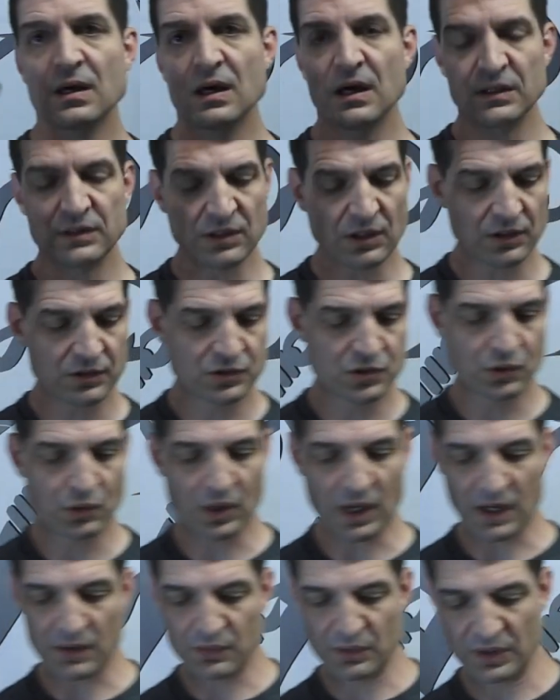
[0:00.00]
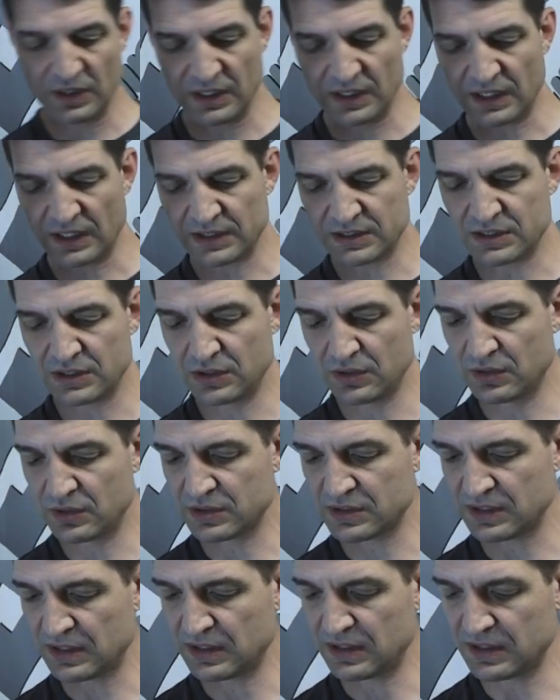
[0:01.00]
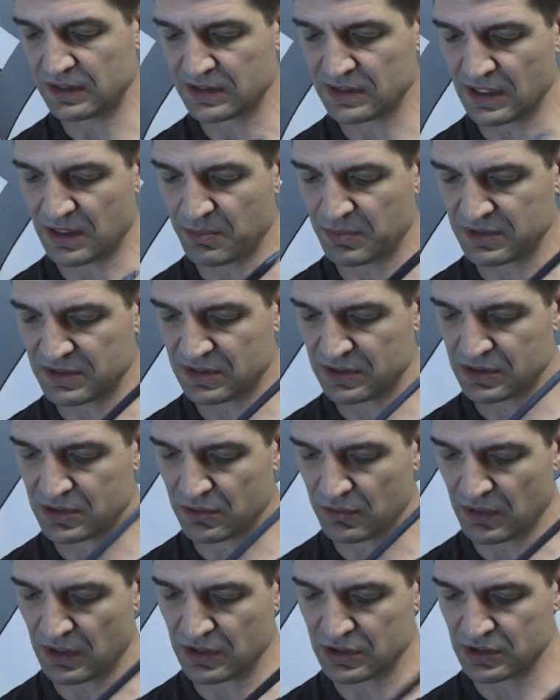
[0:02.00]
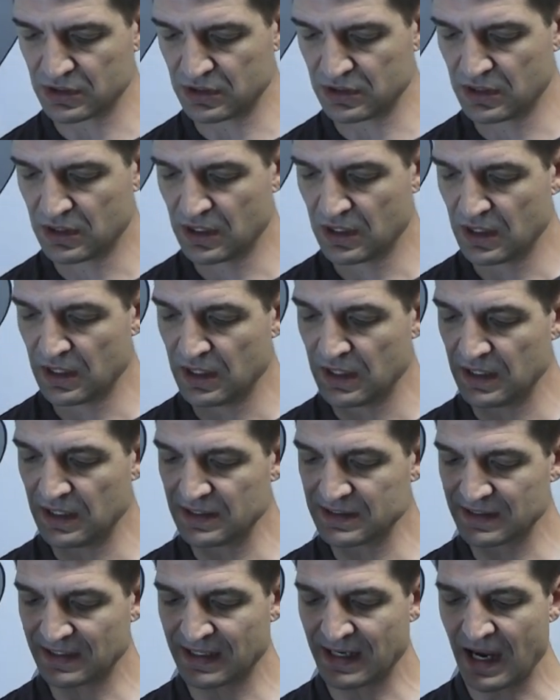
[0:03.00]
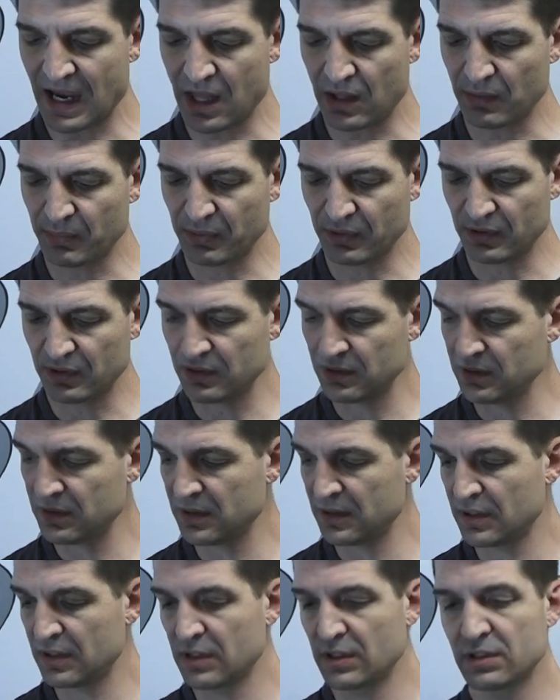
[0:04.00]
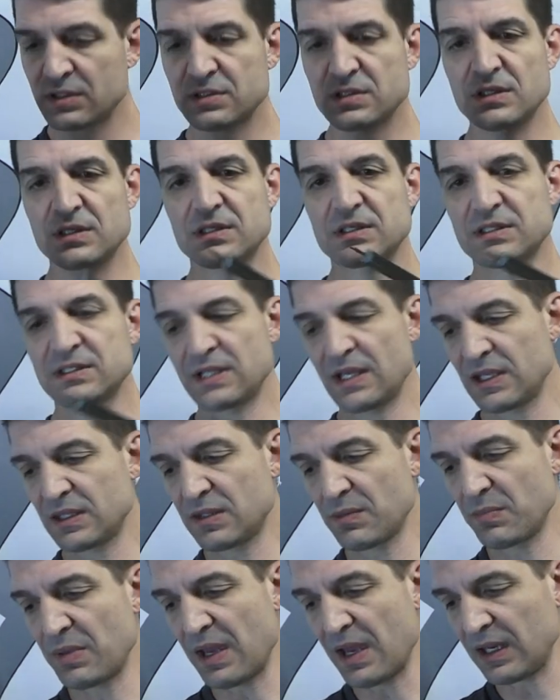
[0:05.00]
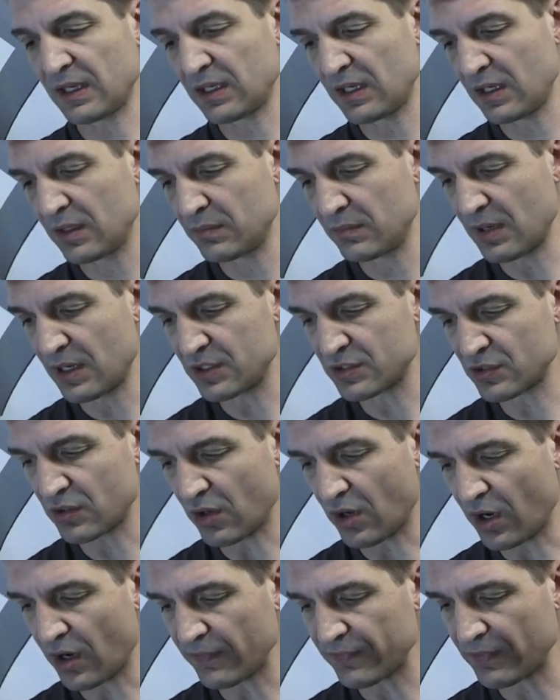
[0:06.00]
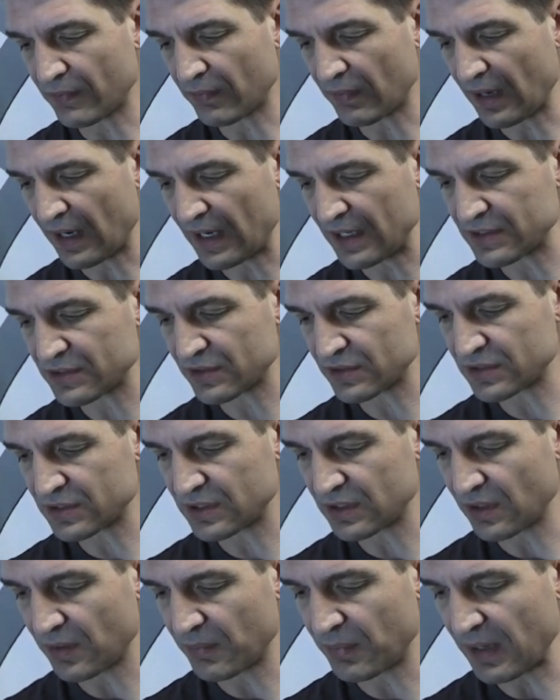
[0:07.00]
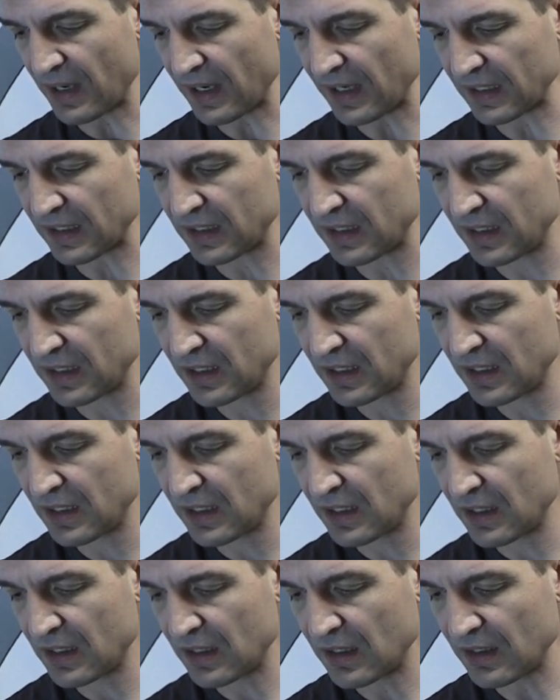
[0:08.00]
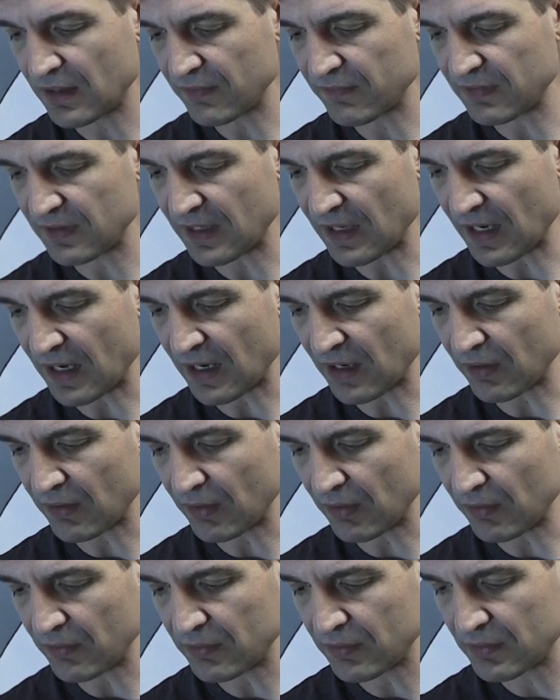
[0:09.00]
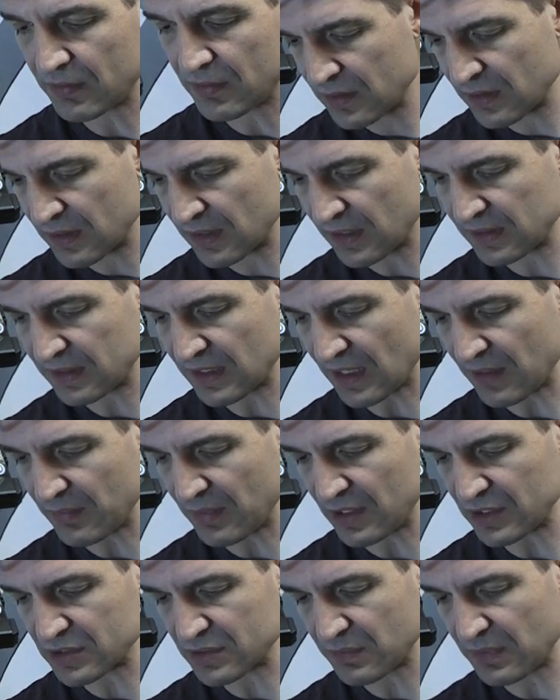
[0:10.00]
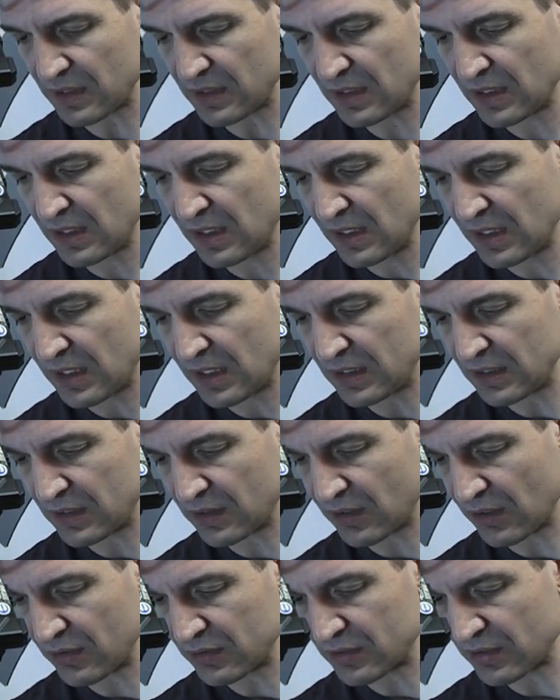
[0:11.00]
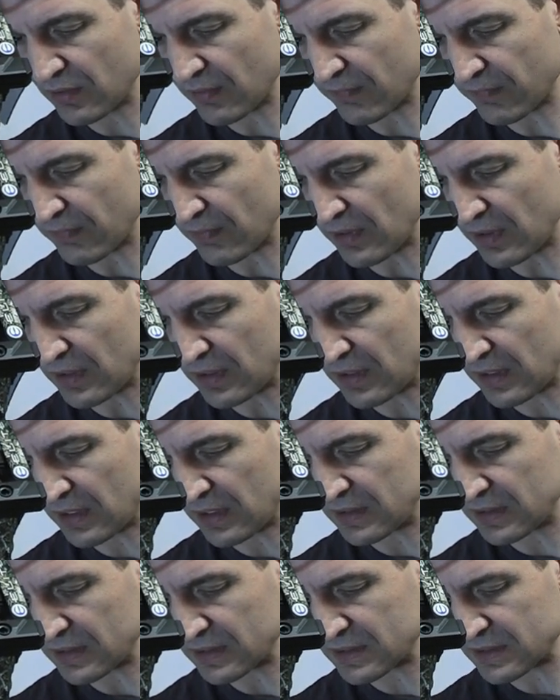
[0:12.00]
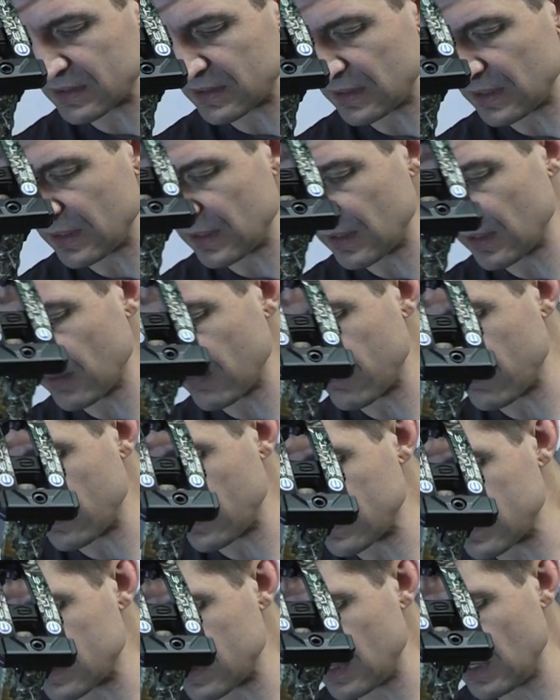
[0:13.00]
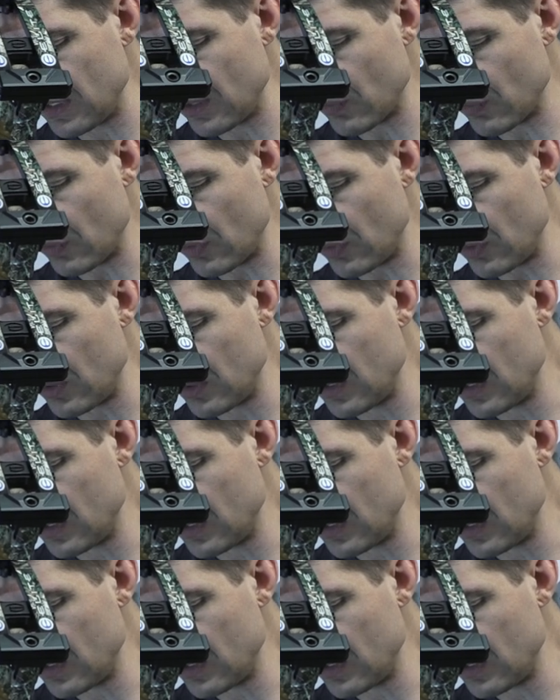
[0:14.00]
Another tool I really like to use in this type of situation is a caliper. So you just take the back end measure off the riser to the back of the arrow. You get that measurement and you go to the front and you see if it's equal